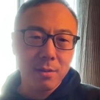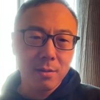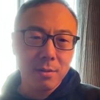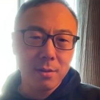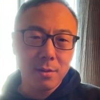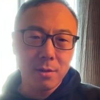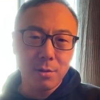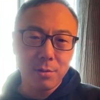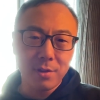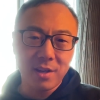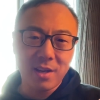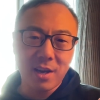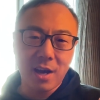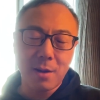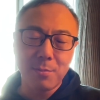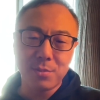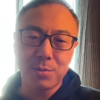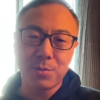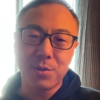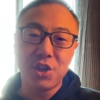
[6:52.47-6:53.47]
it
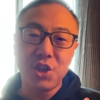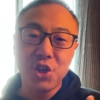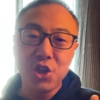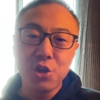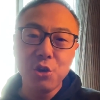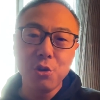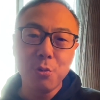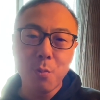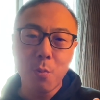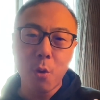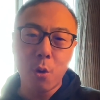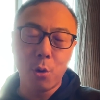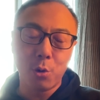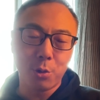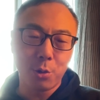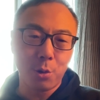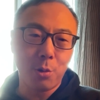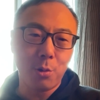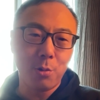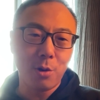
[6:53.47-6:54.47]
comes with a new
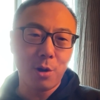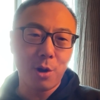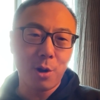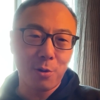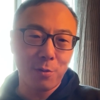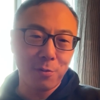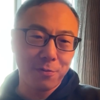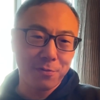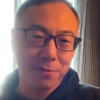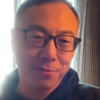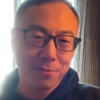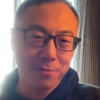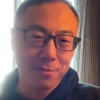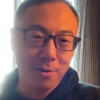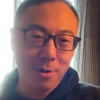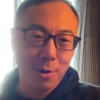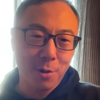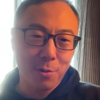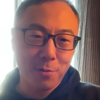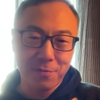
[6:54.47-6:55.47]
model
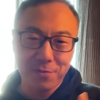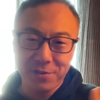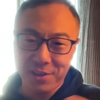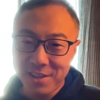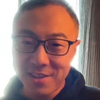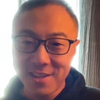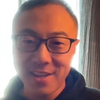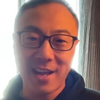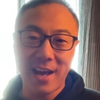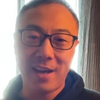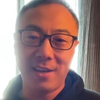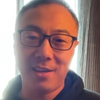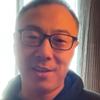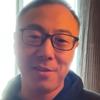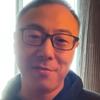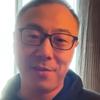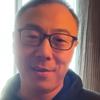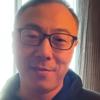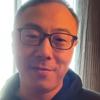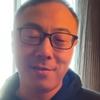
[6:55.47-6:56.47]
of internet,
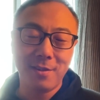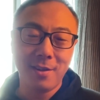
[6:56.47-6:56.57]
even